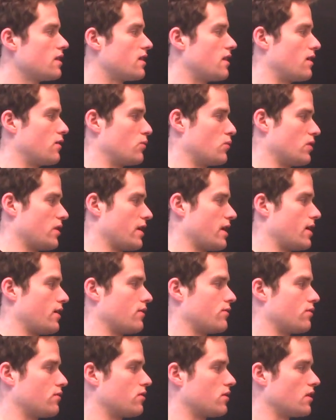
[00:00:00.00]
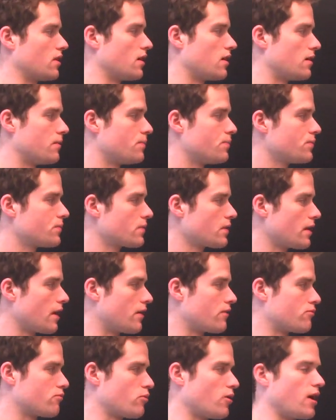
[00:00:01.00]
then we'll have the
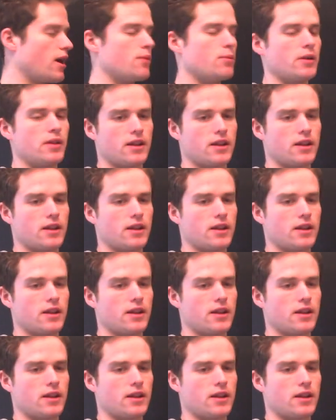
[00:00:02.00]
f prime